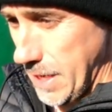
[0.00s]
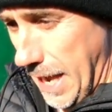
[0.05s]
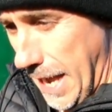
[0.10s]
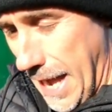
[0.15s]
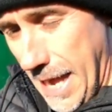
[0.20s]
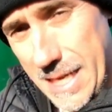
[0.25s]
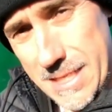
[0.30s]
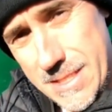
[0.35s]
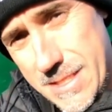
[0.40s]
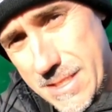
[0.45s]

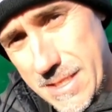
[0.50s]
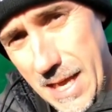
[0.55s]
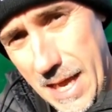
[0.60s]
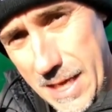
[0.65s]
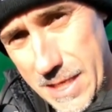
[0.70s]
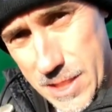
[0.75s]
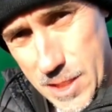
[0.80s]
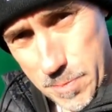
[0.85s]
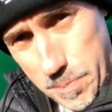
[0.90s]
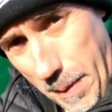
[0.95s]
as
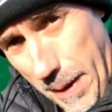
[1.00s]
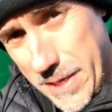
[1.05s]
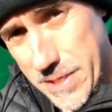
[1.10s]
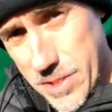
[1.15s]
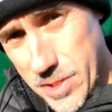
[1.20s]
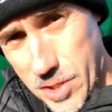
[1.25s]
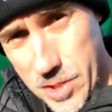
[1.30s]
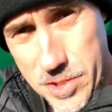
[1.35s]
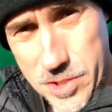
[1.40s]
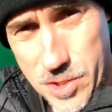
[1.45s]
a
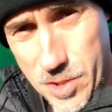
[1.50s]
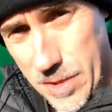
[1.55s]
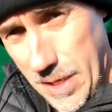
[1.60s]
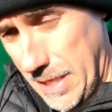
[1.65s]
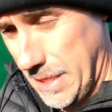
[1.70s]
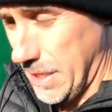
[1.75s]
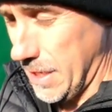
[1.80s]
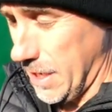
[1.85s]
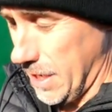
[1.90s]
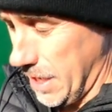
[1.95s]
spacer so
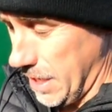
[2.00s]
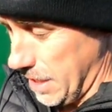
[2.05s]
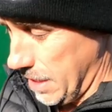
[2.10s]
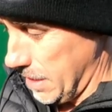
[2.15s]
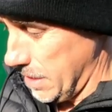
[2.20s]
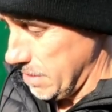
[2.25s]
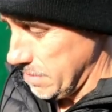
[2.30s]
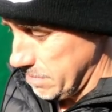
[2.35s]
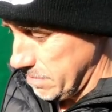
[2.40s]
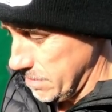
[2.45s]
that the,
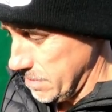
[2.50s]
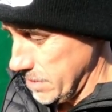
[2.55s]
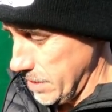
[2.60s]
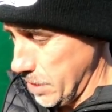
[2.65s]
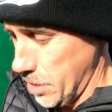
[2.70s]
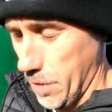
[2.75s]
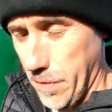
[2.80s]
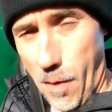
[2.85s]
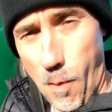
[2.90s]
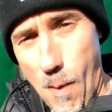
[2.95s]
you
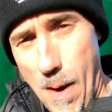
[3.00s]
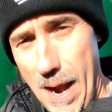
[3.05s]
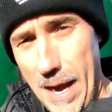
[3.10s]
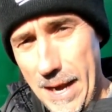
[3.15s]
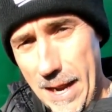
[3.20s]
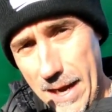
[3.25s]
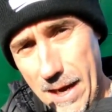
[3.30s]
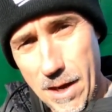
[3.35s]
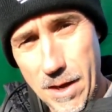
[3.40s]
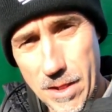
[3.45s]
know, the wide
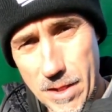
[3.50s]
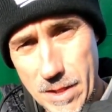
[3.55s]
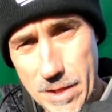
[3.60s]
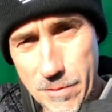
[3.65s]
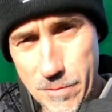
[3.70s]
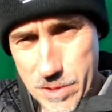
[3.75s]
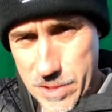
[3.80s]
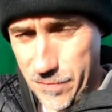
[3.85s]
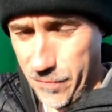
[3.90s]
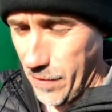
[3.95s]
angle,
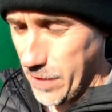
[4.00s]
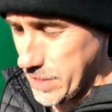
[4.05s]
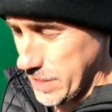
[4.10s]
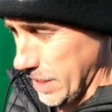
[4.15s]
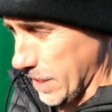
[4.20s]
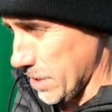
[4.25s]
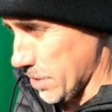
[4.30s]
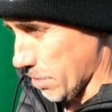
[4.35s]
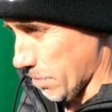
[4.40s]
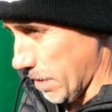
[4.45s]
it was
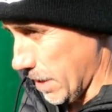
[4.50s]
facing in the